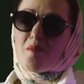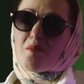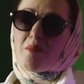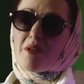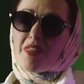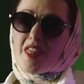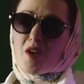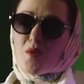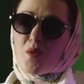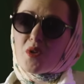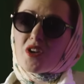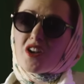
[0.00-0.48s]

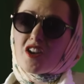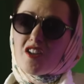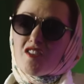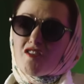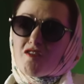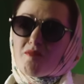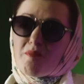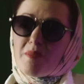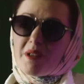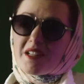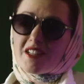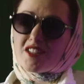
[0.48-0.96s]
but they wouldn't
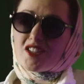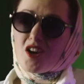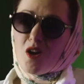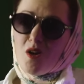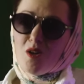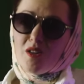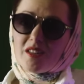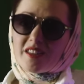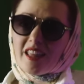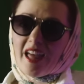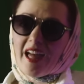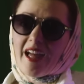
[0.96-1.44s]
have been
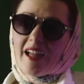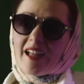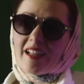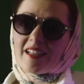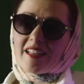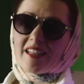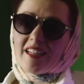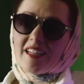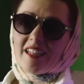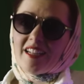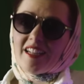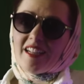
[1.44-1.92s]
told that
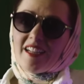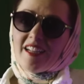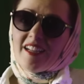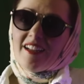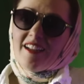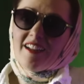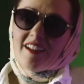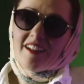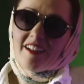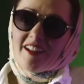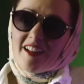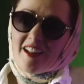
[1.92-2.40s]

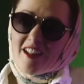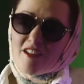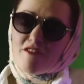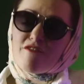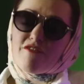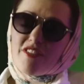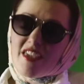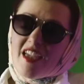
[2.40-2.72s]
if